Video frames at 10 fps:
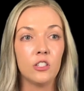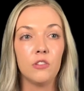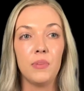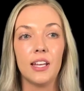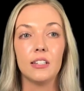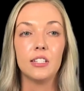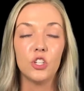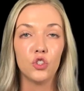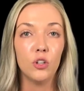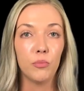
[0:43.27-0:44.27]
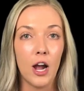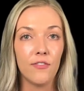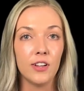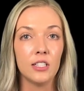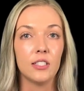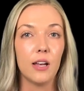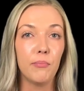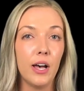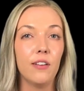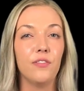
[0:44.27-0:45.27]
to make additional profits
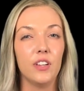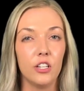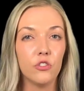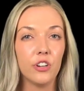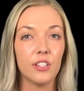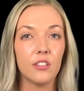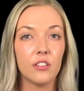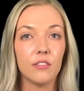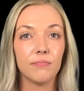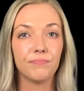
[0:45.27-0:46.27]
above interest.